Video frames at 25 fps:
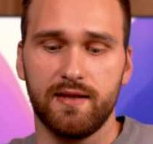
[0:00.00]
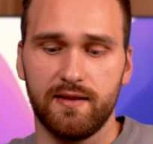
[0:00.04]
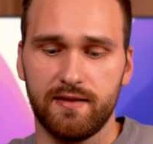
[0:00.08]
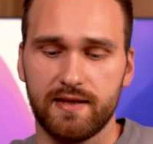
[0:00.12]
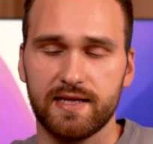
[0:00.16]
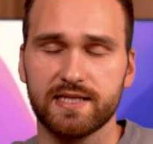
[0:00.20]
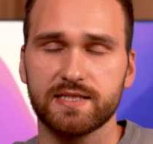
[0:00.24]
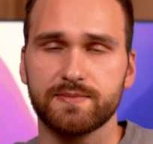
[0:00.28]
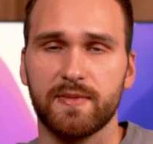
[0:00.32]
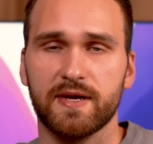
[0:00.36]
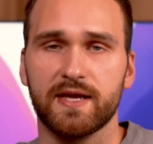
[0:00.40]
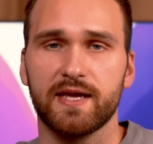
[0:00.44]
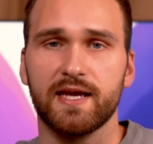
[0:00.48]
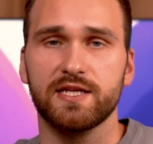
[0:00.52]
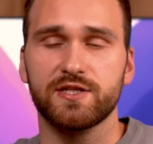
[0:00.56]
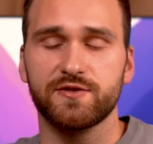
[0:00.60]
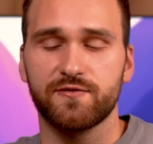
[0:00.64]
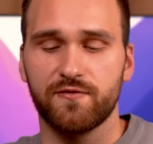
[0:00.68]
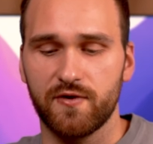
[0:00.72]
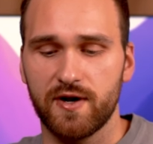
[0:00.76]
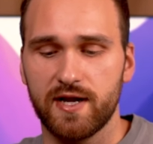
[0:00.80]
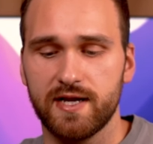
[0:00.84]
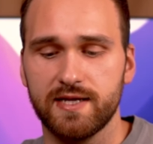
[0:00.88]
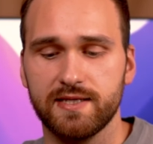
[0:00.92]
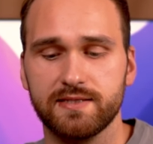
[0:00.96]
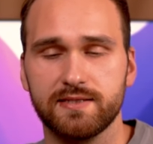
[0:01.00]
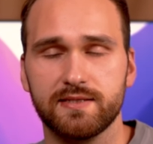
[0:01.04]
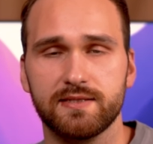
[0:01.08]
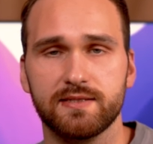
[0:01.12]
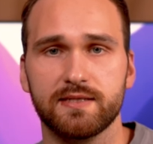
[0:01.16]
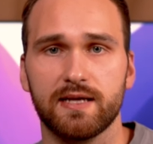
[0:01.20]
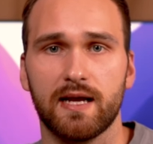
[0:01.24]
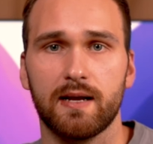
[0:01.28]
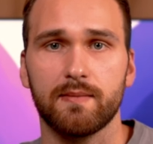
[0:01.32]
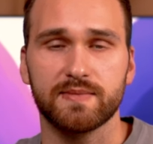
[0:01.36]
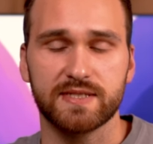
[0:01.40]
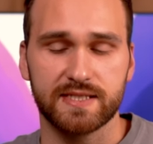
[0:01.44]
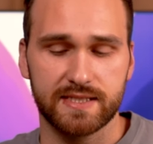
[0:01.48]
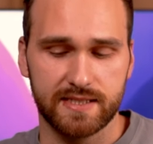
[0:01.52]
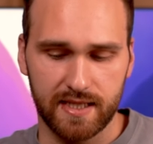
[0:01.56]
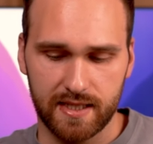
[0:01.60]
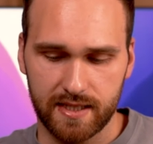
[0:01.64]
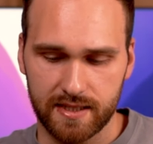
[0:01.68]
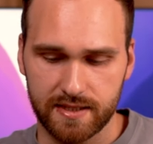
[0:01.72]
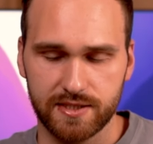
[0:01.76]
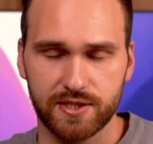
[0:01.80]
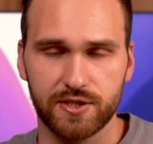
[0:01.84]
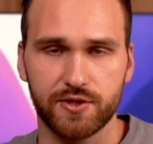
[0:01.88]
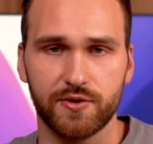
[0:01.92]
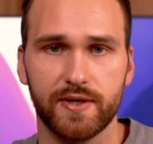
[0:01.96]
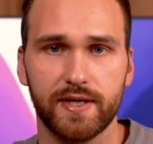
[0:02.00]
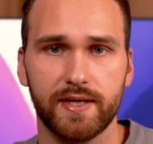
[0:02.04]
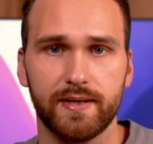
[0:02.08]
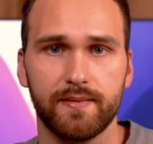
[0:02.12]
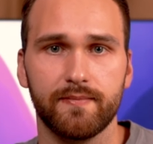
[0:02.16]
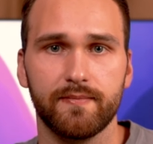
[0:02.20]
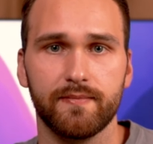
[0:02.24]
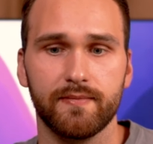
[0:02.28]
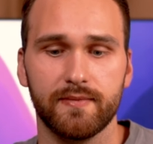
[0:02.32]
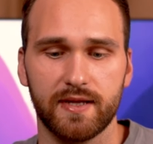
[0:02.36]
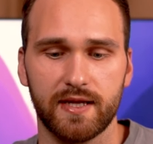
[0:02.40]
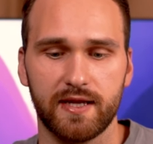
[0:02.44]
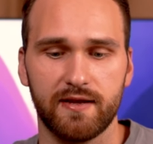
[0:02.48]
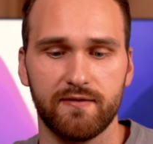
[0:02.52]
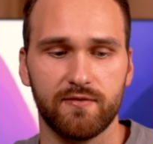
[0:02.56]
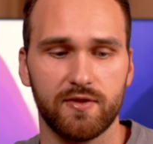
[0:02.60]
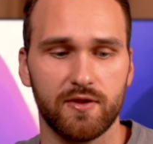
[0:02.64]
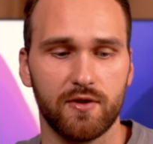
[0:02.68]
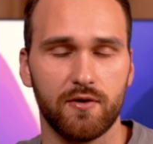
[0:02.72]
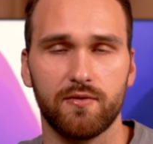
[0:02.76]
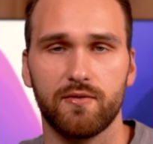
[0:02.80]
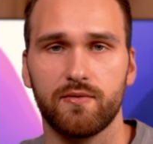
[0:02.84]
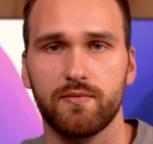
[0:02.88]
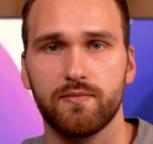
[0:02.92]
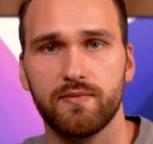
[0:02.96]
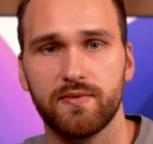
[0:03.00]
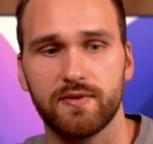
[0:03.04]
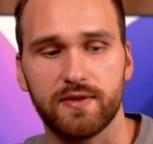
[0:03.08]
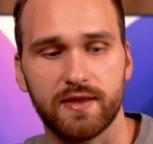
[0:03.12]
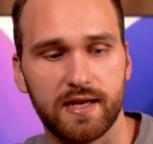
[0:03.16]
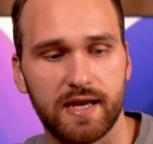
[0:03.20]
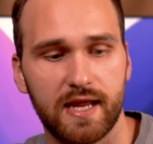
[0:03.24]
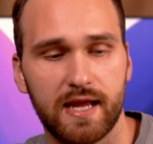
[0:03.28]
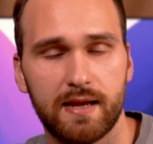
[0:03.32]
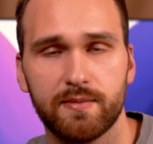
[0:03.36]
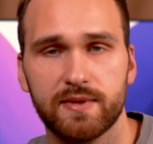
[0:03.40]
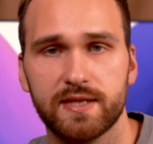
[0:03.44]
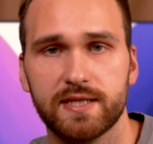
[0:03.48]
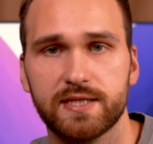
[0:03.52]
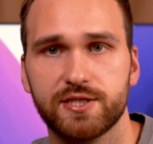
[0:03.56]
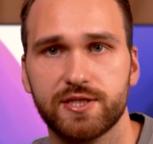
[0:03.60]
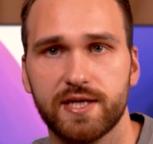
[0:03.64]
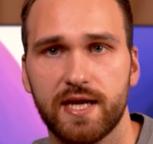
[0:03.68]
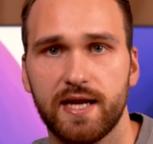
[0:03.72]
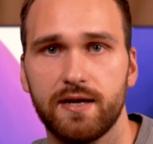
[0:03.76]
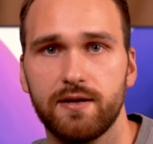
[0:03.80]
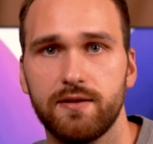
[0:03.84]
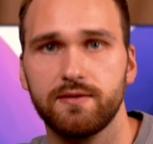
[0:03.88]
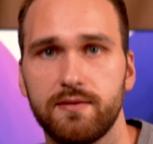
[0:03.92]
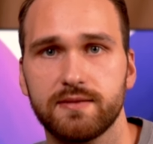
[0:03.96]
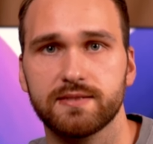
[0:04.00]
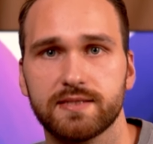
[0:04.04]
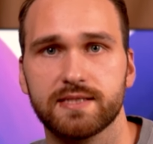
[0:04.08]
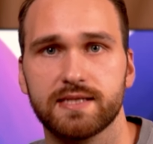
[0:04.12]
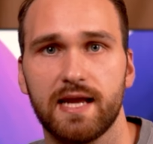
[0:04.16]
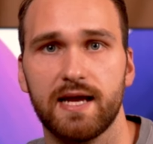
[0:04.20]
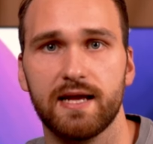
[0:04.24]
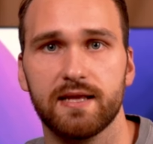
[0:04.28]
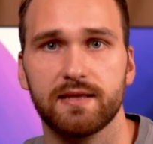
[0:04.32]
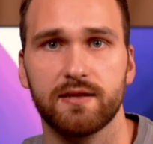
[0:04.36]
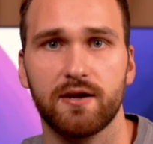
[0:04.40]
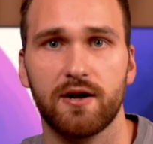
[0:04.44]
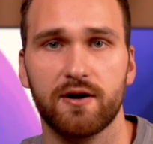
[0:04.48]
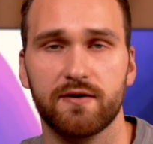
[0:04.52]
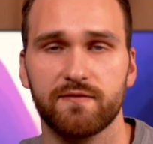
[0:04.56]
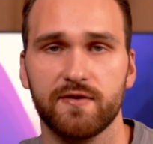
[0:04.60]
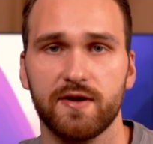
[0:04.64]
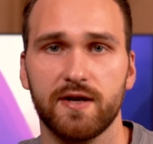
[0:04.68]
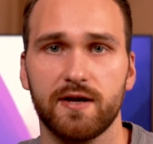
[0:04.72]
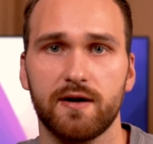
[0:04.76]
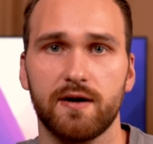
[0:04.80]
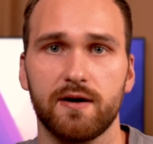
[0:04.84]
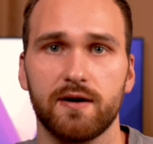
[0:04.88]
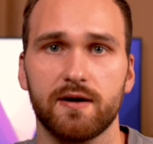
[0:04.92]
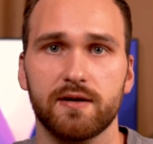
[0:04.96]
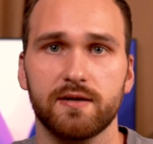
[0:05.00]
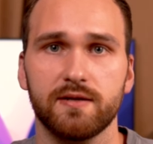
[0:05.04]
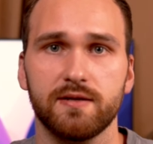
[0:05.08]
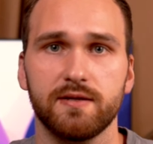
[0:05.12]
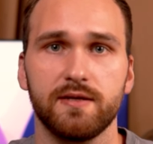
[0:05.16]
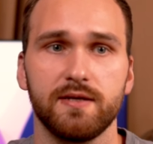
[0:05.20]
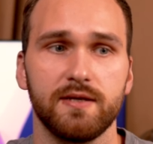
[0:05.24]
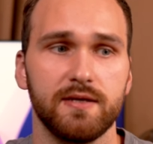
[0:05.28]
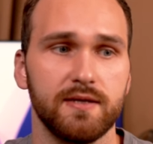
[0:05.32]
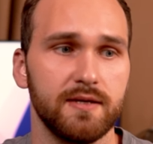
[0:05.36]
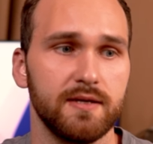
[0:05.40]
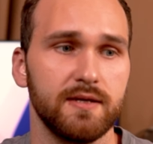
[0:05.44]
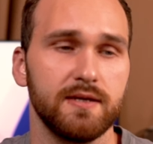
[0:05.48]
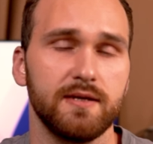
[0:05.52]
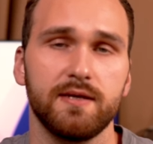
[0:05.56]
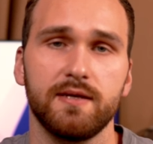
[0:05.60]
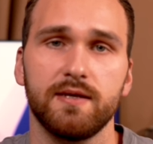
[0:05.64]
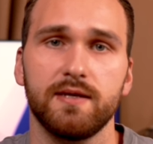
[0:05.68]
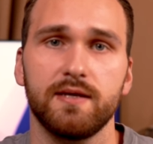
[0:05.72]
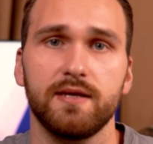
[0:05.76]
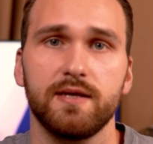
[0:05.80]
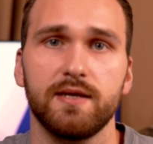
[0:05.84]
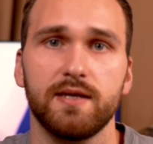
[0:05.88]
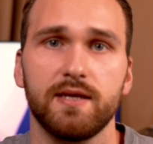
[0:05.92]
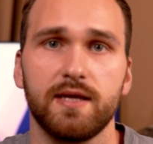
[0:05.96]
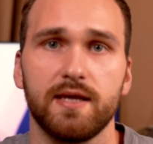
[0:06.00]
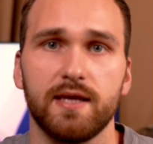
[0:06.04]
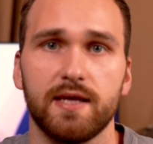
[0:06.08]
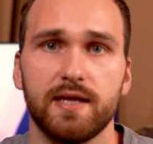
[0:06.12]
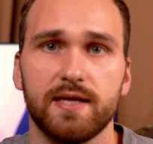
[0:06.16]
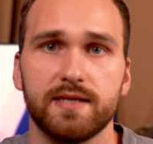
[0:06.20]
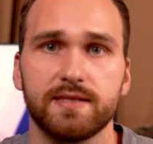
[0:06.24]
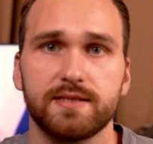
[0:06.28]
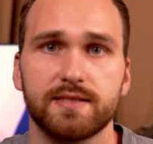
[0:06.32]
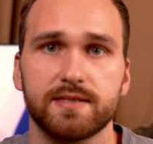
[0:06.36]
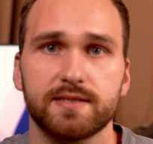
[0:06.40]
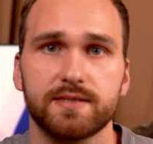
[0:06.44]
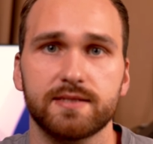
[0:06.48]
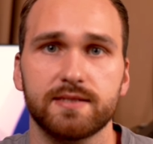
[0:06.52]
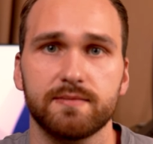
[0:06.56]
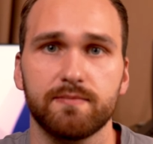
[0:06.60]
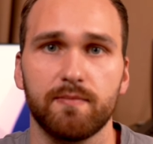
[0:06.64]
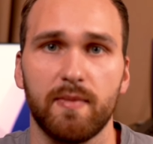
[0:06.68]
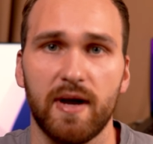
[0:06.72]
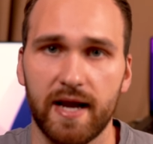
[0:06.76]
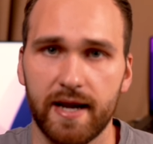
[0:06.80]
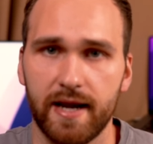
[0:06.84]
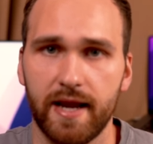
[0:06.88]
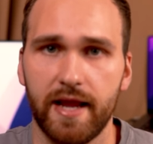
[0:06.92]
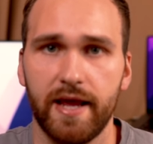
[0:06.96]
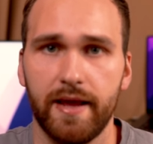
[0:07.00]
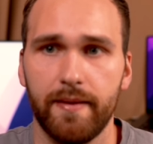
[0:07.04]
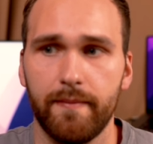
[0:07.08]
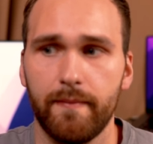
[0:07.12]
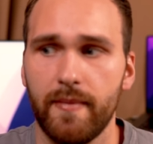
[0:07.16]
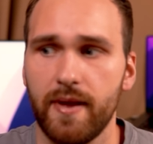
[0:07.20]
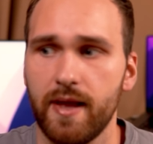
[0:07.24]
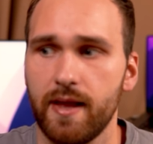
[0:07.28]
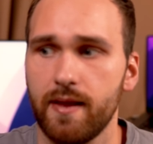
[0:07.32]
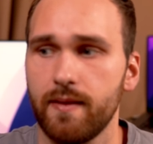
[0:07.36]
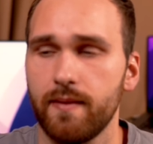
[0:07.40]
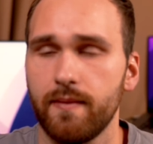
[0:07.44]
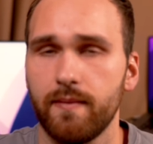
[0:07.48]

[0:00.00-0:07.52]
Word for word: That's my catchphrase. I'm sticking to it, even though the name of the channel is not Darviajar It's my name.